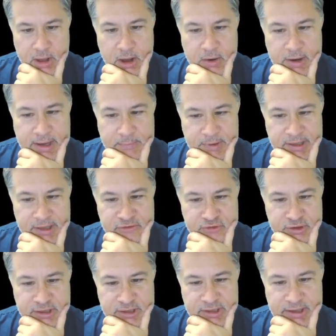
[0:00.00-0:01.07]
Okay, but let's
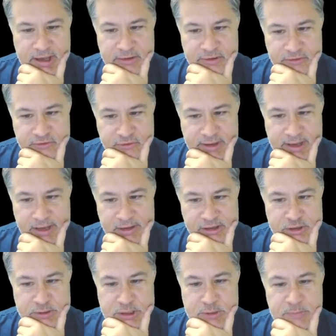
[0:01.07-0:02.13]
look at the others, okay?
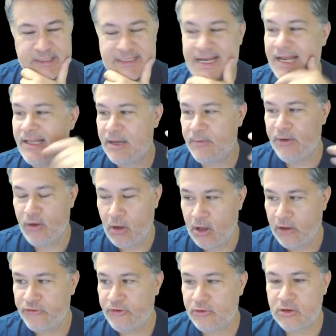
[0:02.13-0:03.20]
Let's just pretend that we
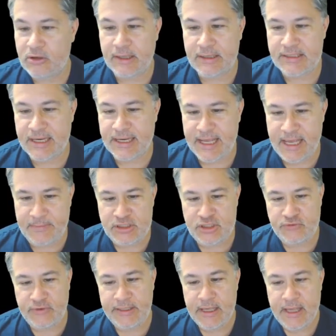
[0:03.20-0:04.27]
also clicked on
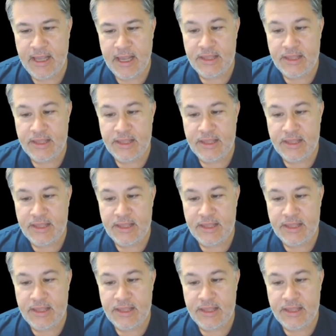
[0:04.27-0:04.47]
chemistry.